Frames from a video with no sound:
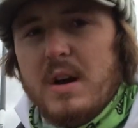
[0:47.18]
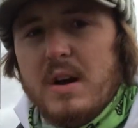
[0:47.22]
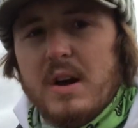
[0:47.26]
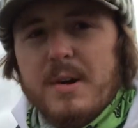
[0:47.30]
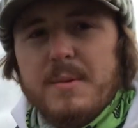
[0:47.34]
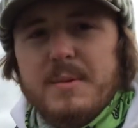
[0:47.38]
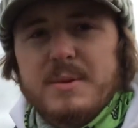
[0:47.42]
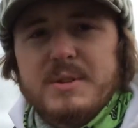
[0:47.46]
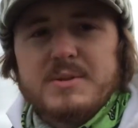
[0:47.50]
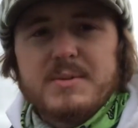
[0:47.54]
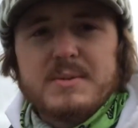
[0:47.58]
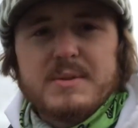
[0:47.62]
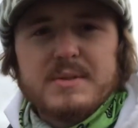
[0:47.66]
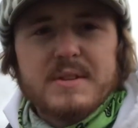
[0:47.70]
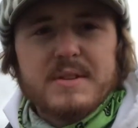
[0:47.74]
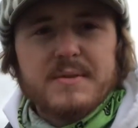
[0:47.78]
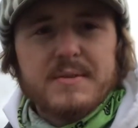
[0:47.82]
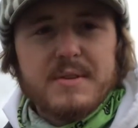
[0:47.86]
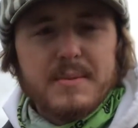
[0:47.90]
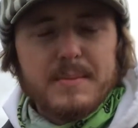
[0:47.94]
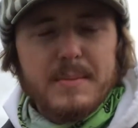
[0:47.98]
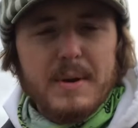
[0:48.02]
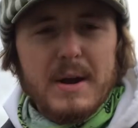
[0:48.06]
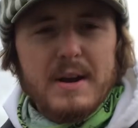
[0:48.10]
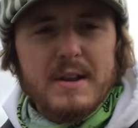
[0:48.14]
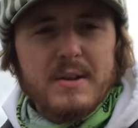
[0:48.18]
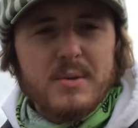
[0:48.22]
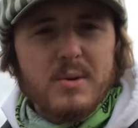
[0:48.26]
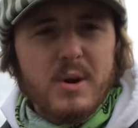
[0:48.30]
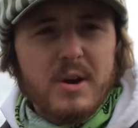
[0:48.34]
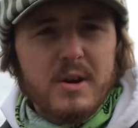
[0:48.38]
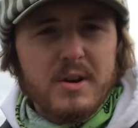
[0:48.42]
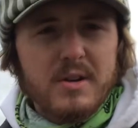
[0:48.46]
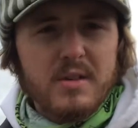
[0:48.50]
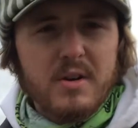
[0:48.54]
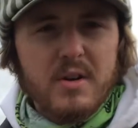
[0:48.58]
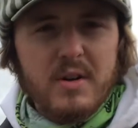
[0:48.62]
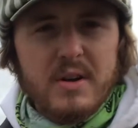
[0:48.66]
This specific body of
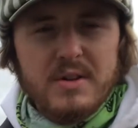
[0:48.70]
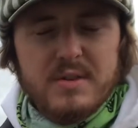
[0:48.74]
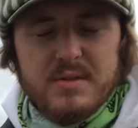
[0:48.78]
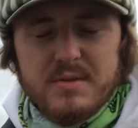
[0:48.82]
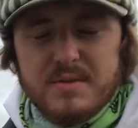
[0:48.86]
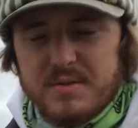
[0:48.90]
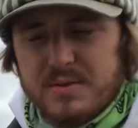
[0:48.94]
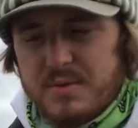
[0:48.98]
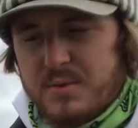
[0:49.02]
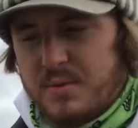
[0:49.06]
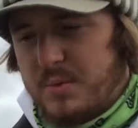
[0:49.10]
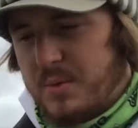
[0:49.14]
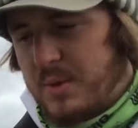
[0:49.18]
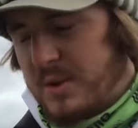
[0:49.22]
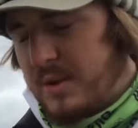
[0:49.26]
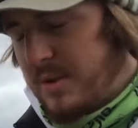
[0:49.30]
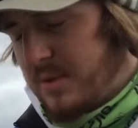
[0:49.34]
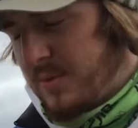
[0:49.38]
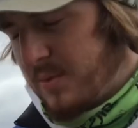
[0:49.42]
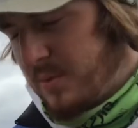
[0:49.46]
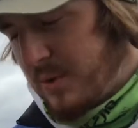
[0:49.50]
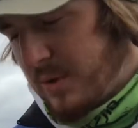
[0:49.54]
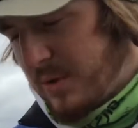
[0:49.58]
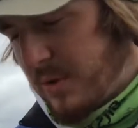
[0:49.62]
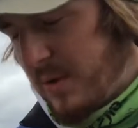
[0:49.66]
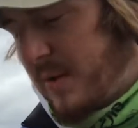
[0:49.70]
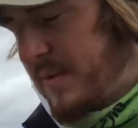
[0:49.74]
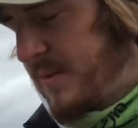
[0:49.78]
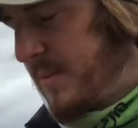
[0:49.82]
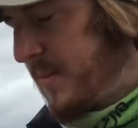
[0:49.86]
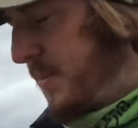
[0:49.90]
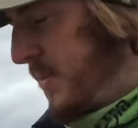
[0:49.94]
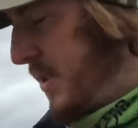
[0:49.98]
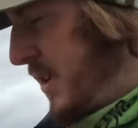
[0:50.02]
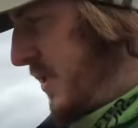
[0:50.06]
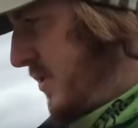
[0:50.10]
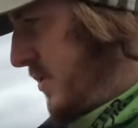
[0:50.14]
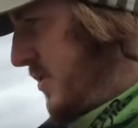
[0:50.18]
water, though, we do have some
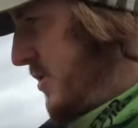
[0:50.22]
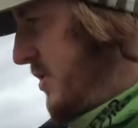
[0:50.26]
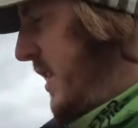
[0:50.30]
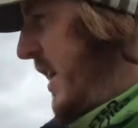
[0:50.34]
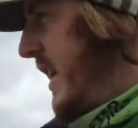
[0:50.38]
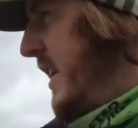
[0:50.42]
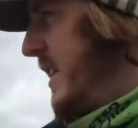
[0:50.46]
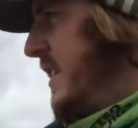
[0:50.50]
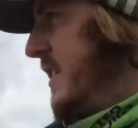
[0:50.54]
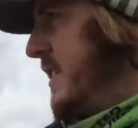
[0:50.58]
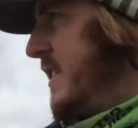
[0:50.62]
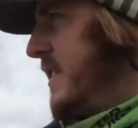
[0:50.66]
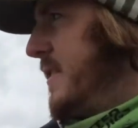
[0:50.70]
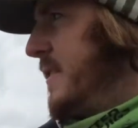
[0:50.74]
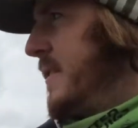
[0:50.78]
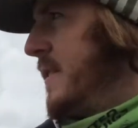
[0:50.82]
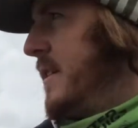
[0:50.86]
gizzard shad in it.